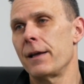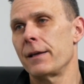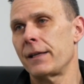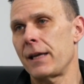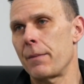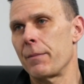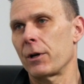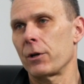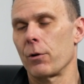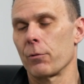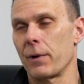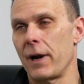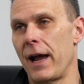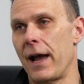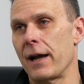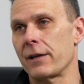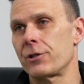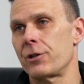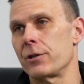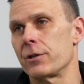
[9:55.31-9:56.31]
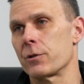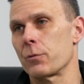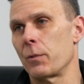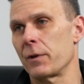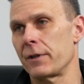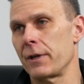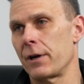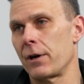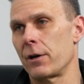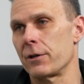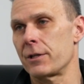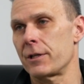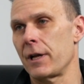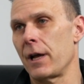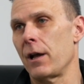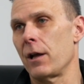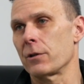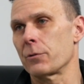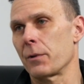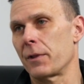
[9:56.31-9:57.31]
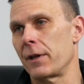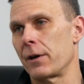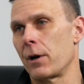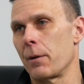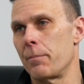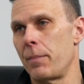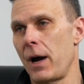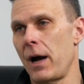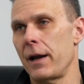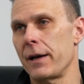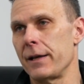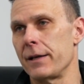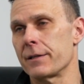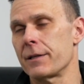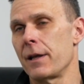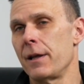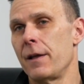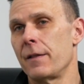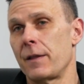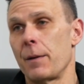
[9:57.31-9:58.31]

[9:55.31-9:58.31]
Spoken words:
chemical reactions within our cells, within our bodies,